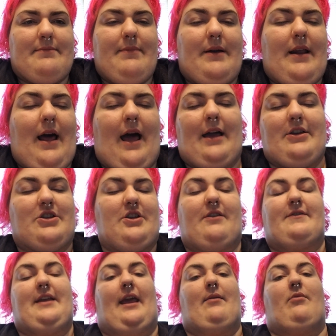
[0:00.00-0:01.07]
But I should have
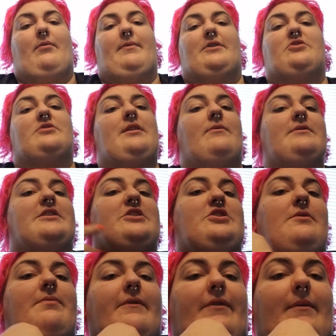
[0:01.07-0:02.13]
taken more pictures. It was a
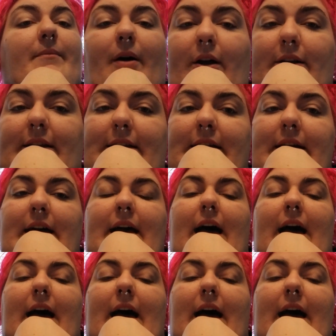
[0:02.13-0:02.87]
super fun party.